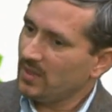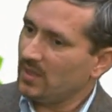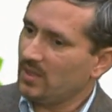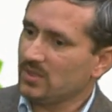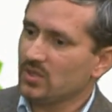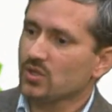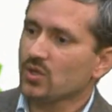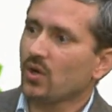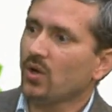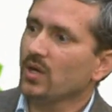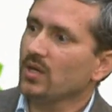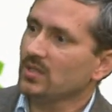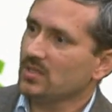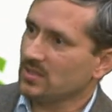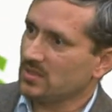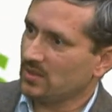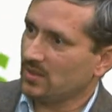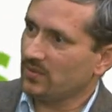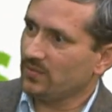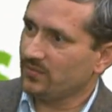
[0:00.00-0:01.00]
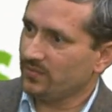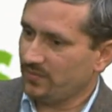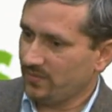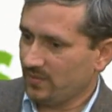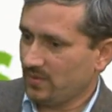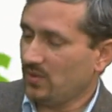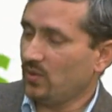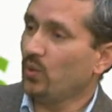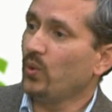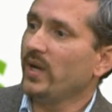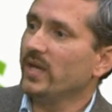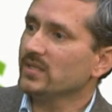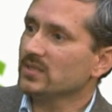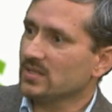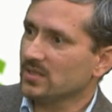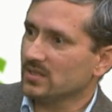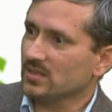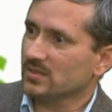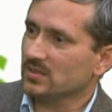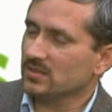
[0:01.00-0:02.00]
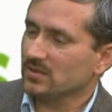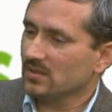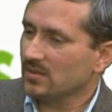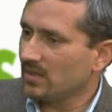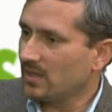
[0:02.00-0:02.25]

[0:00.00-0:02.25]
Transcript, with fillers: a choice of OSs,